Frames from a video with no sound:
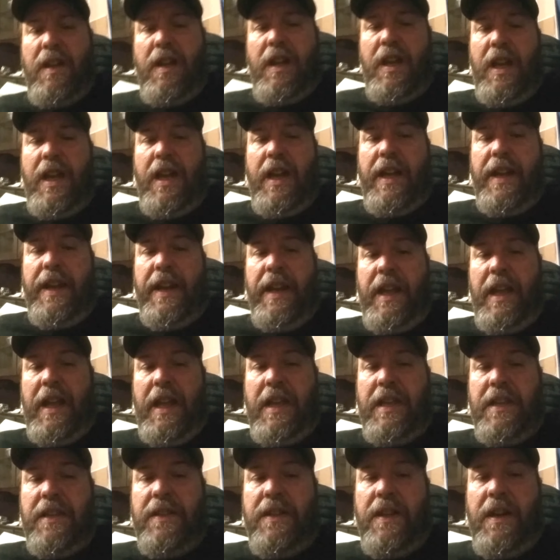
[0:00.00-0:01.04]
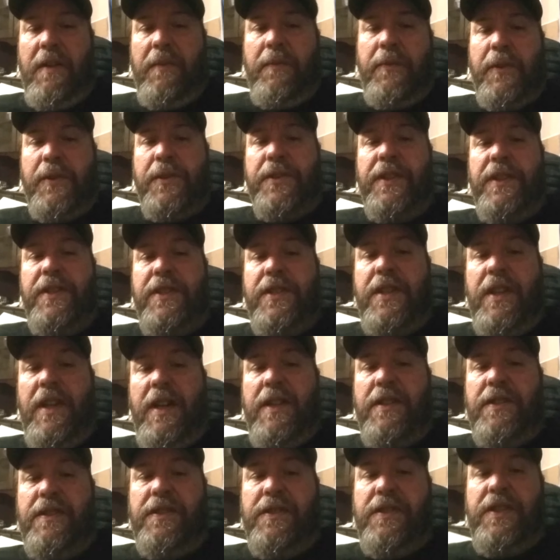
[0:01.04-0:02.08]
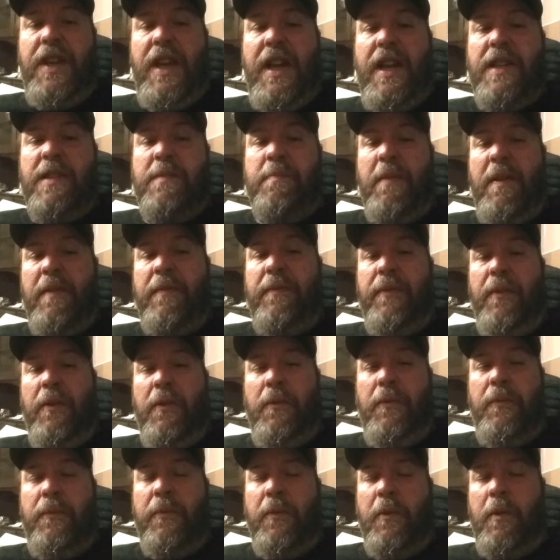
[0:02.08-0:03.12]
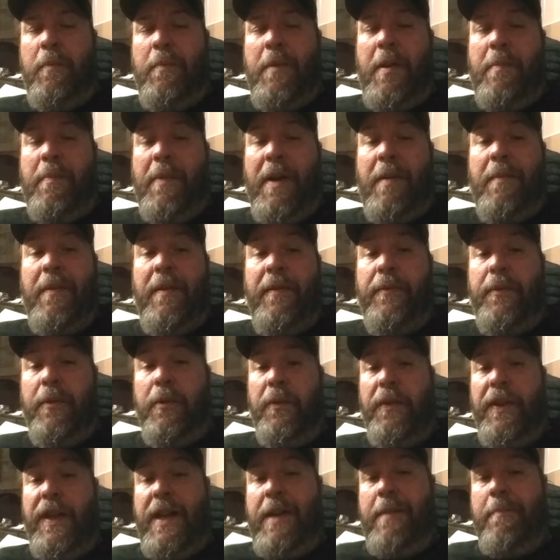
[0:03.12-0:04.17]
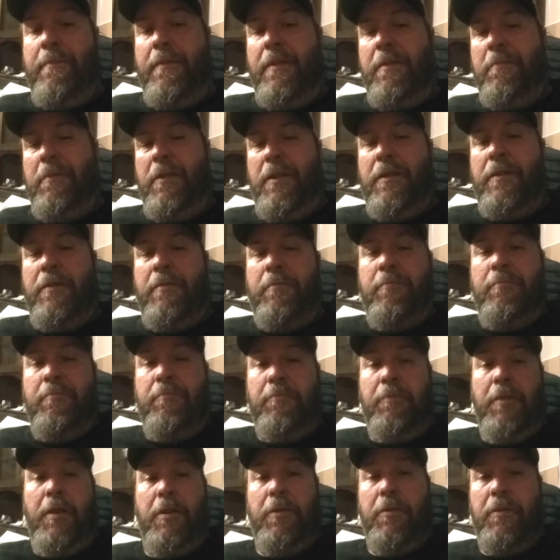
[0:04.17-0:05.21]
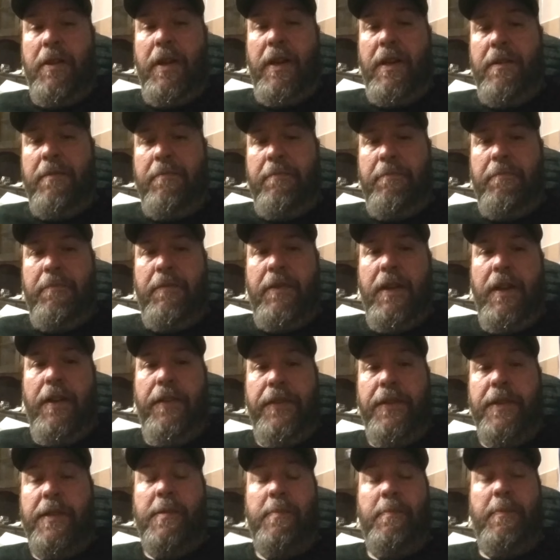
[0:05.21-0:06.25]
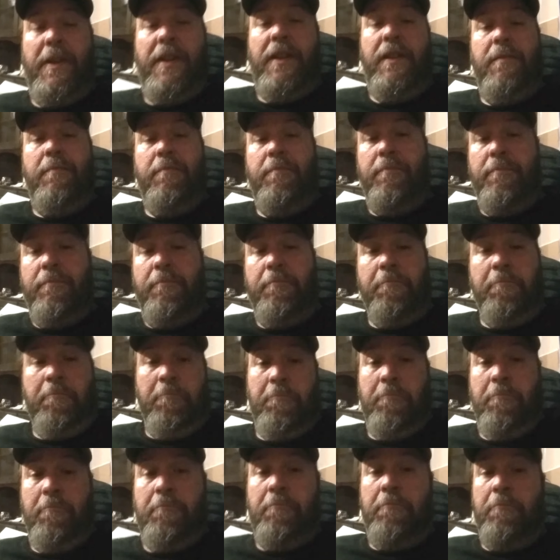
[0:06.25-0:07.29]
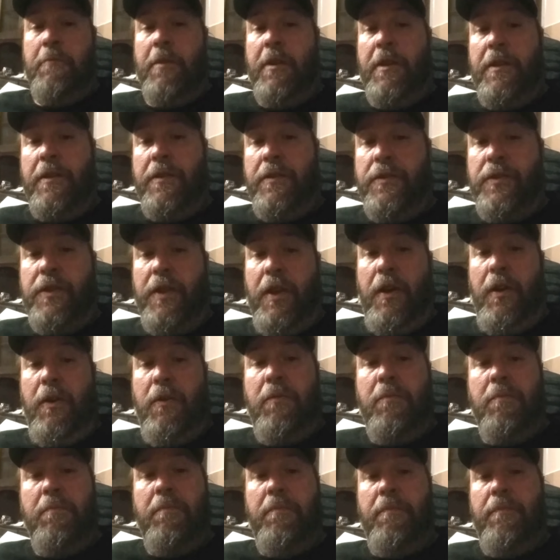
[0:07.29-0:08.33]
And, first thing she does is she asks for me by my full name. I'm like, okay. Yeah, this is me. So,